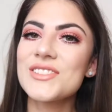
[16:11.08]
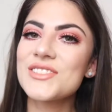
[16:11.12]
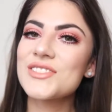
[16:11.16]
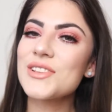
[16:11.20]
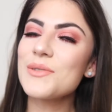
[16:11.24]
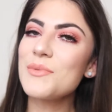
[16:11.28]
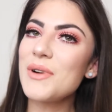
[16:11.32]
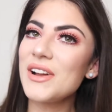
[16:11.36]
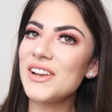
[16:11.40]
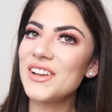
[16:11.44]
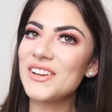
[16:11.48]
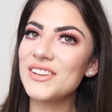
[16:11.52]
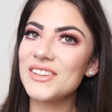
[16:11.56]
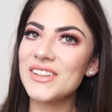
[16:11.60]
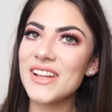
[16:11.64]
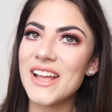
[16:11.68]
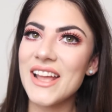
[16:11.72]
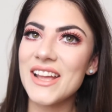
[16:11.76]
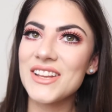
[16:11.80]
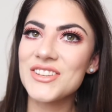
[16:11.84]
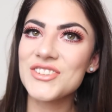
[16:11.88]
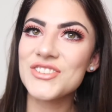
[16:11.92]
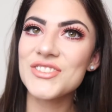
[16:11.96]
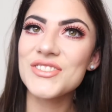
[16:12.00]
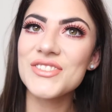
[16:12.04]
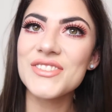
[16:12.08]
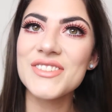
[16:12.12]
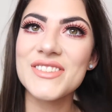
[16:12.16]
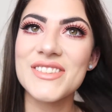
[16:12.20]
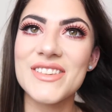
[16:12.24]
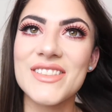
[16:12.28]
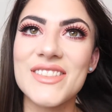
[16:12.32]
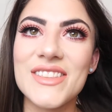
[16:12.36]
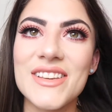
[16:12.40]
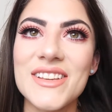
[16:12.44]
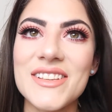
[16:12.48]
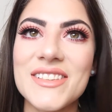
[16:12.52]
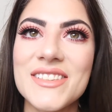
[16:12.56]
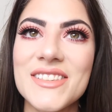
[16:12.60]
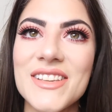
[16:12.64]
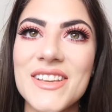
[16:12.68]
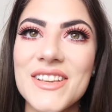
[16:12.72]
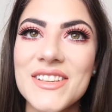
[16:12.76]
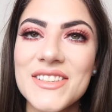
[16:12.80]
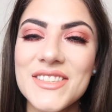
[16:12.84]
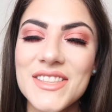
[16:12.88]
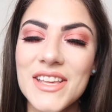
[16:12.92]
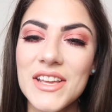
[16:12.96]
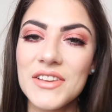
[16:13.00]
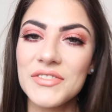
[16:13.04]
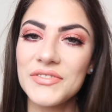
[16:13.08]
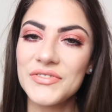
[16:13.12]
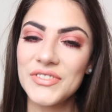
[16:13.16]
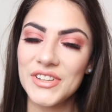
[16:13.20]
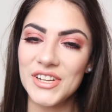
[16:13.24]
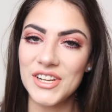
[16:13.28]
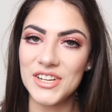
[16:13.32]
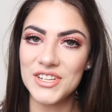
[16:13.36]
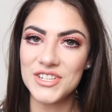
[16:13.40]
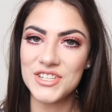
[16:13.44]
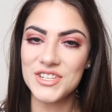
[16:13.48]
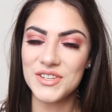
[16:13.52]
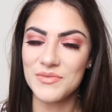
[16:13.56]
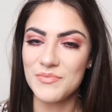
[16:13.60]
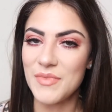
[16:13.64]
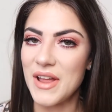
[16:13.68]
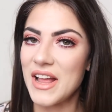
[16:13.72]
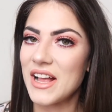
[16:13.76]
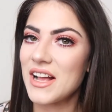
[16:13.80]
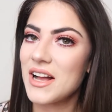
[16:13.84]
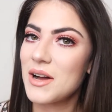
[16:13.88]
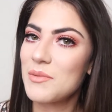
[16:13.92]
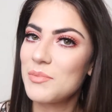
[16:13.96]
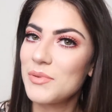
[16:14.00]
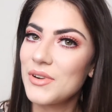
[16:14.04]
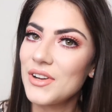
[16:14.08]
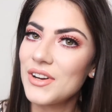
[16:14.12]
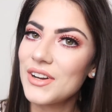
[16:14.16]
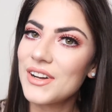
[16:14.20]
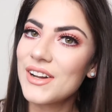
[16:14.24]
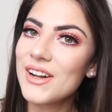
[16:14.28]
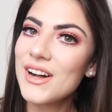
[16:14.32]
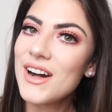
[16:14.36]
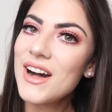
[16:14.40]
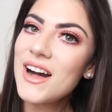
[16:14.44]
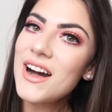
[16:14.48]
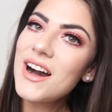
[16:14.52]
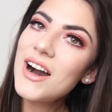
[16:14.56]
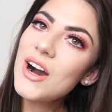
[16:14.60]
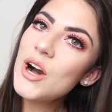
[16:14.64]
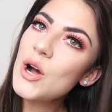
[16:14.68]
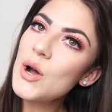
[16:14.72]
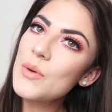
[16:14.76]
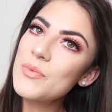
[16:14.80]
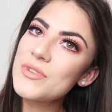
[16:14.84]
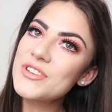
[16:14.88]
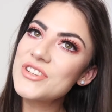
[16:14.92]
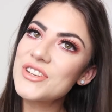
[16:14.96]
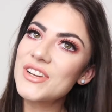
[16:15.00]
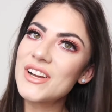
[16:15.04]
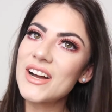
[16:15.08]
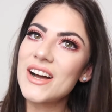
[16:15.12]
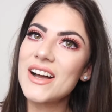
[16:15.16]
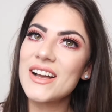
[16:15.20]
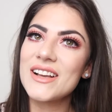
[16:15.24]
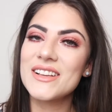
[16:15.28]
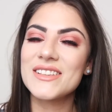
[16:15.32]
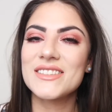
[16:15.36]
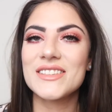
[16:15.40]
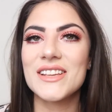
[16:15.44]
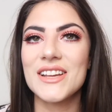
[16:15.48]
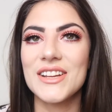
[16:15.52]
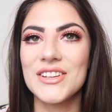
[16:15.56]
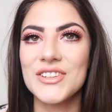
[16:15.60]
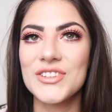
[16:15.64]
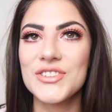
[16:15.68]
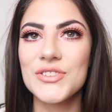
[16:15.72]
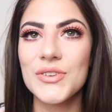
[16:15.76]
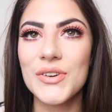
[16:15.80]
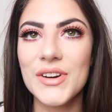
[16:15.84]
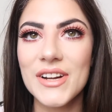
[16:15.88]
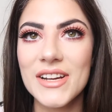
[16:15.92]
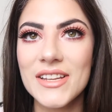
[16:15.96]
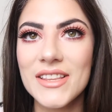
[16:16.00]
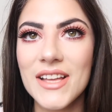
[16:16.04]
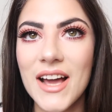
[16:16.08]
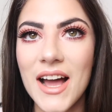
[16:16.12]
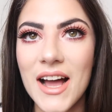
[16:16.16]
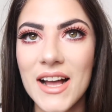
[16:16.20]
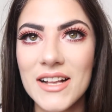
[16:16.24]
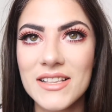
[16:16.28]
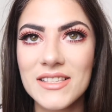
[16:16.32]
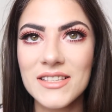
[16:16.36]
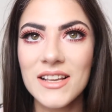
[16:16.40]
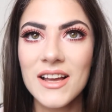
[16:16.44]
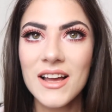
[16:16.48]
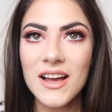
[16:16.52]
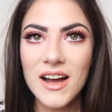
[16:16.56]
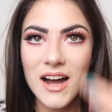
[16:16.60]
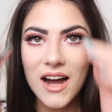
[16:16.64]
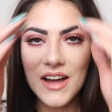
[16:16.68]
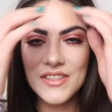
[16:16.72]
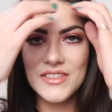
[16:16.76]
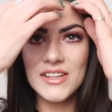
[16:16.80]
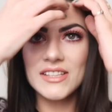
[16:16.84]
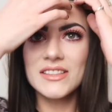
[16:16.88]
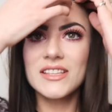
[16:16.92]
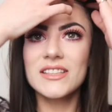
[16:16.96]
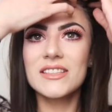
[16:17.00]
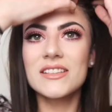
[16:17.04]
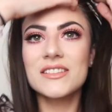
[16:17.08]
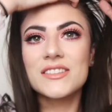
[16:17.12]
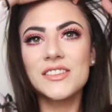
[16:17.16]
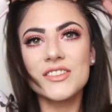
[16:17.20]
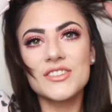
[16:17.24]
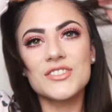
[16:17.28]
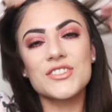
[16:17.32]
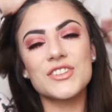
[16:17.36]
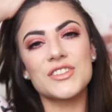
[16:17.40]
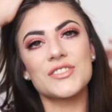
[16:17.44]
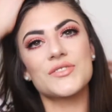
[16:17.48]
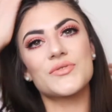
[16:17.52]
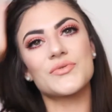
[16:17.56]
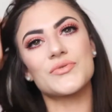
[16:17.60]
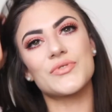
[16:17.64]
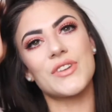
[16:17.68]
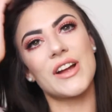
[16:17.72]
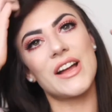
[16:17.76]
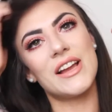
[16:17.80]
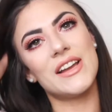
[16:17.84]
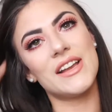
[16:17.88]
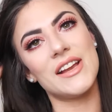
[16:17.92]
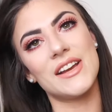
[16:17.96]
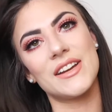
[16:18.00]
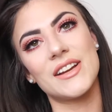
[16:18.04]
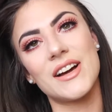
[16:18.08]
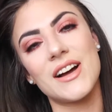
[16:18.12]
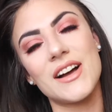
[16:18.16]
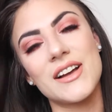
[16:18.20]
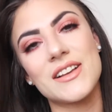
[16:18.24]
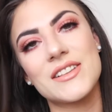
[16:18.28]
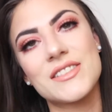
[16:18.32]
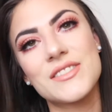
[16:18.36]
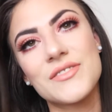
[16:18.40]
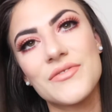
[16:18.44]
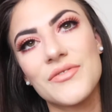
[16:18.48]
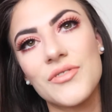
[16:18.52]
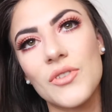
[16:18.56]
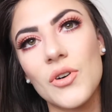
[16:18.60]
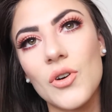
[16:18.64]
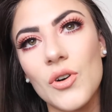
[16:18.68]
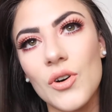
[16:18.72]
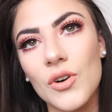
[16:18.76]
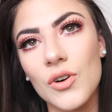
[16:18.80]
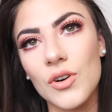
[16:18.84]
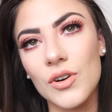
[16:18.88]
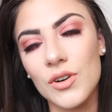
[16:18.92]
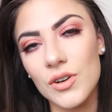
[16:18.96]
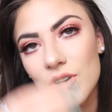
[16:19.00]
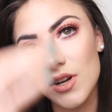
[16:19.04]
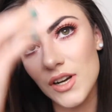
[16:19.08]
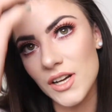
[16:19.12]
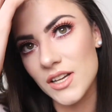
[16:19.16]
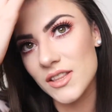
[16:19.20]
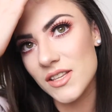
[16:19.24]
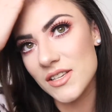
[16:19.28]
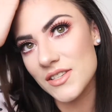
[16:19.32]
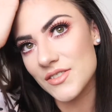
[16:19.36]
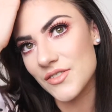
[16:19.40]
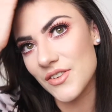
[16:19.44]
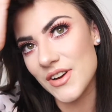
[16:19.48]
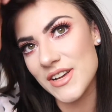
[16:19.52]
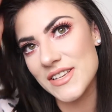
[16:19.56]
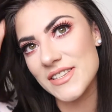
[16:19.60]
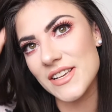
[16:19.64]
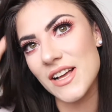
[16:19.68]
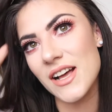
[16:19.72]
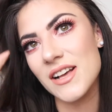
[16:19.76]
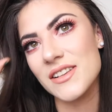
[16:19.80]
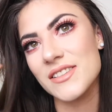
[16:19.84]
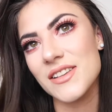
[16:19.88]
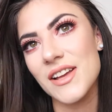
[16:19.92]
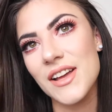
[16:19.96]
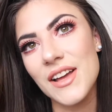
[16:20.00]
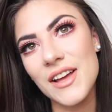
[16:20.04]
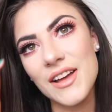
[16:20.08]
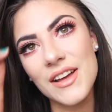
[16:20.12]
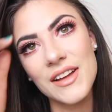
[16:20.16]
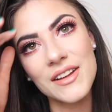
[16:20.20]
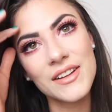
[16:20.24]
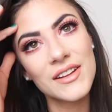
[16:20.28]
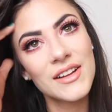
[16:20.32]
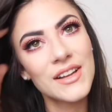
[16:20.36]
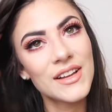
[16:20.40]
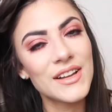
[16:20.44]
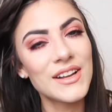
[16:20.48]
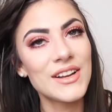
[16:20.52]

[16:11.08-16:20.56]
So my little angels, this is the finished makeup look. I hope that you guys enjoyed that. I think that this is just really nice for, look at this crazy ass hair.